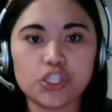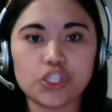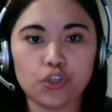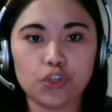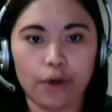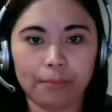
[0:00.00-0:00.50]

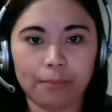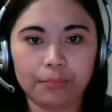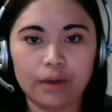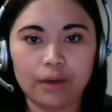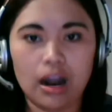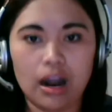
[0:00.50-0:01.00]

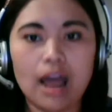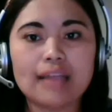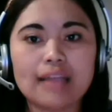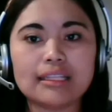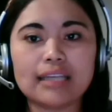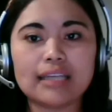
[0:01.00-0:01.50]
storm
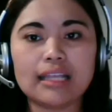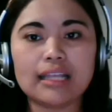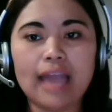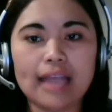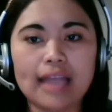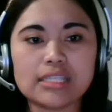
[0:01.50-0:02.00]
that can
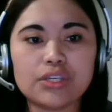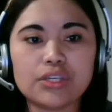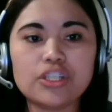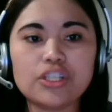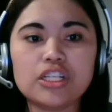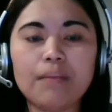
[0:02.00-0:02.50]
hence
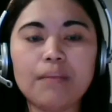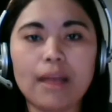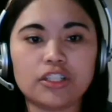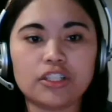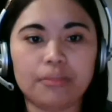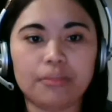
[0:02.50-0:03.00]
hugely
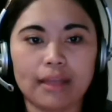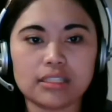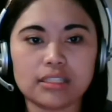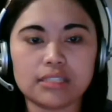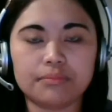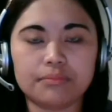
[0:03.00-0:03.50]

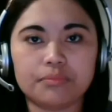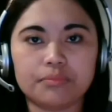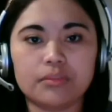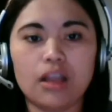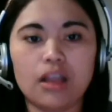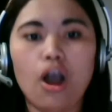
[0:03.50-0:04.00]
betterment
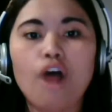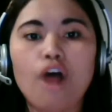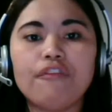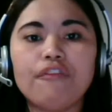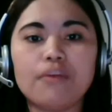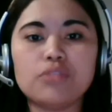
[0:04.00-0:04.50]

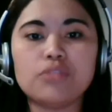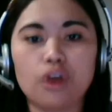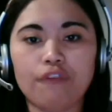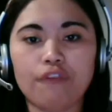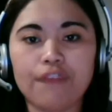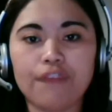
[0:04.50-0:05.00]
from
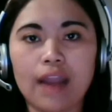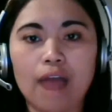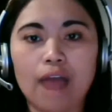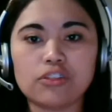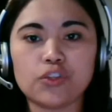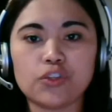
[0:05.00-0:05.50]
software
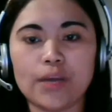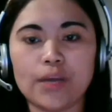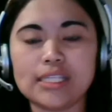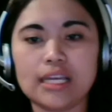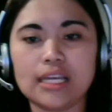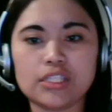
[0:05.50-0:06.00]

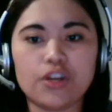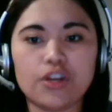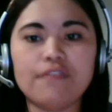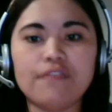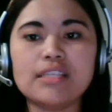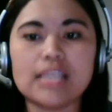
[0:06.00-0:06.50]
outsourcing
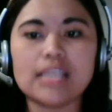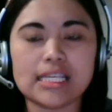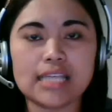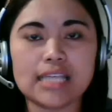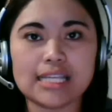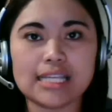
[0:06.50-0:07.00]

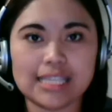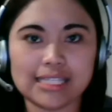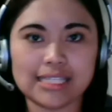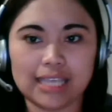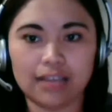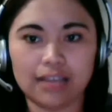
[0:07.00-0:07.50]
services
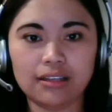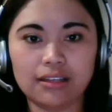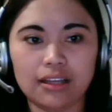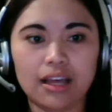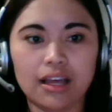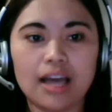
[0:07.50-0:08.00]
existing
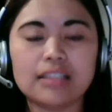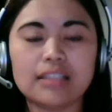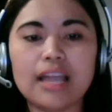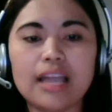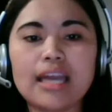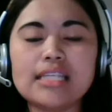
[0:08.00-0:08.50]

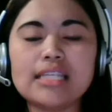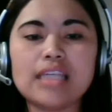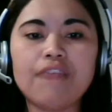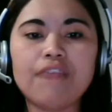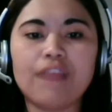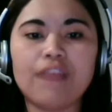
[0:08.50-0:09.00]
they can
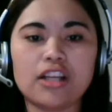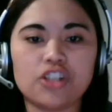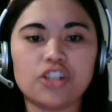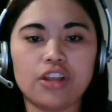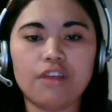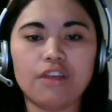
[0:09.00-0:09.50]
save
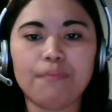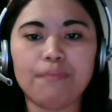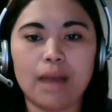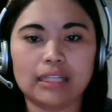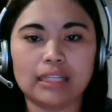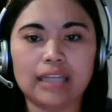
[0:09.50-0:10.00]
ration of
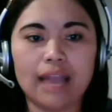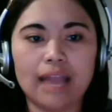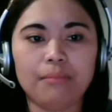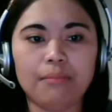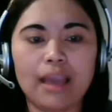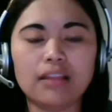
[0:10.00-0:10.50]
money
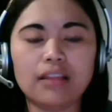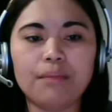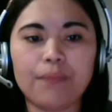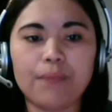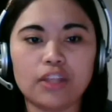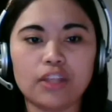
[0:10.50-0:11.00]
and make
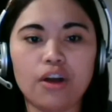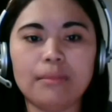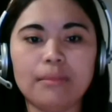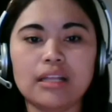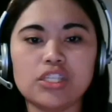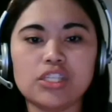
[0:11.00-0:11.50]
the
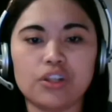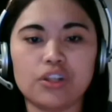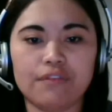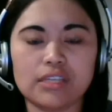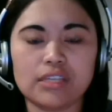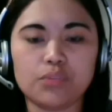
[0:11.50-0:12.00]
predominant
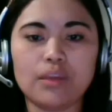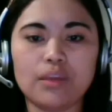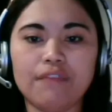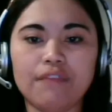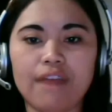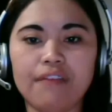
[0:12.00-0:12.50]
service
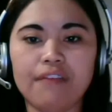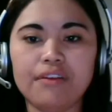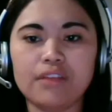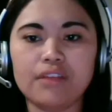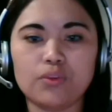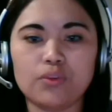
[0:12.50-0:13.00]
with a
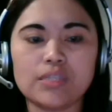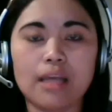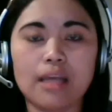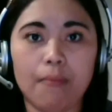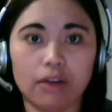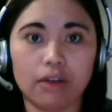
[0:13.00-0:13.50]
very reduced
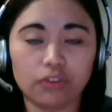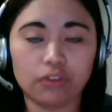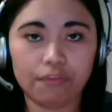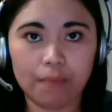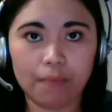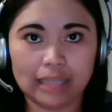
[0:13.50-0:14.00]
amount
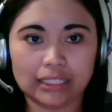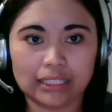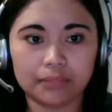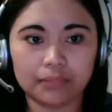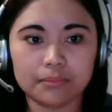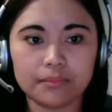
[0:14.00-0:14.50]
of money.